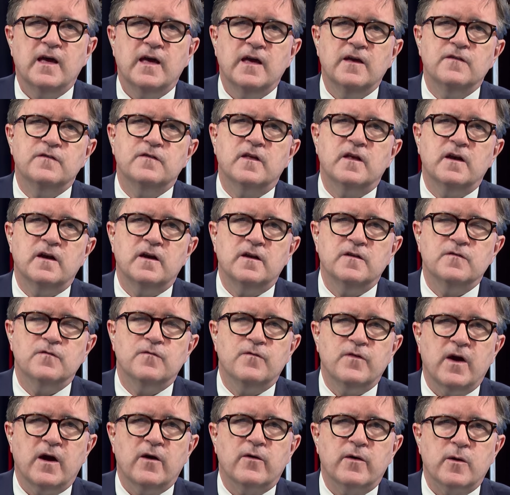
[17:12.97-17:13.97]
is that it is
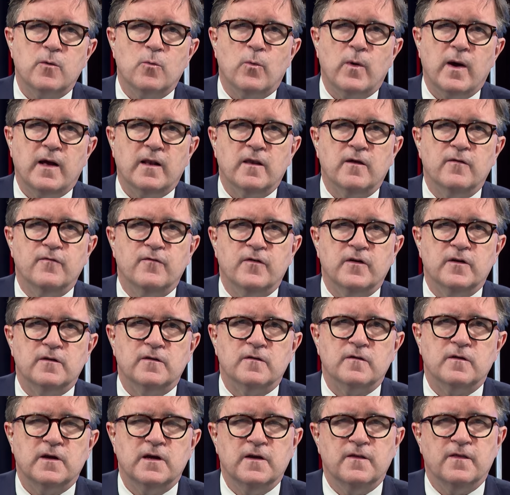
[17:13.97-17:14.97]
very
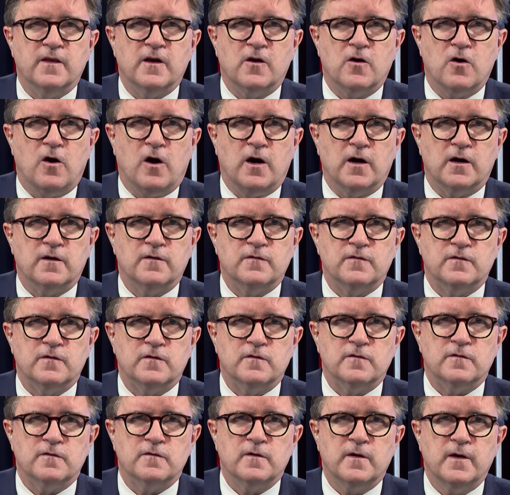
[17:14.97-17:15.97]
relevant in the
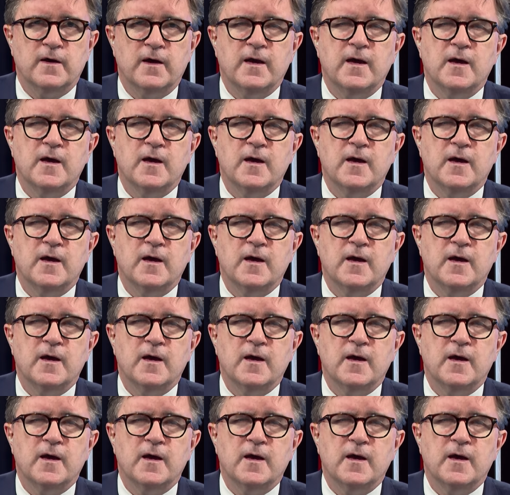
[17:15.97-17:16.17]
Caucasus,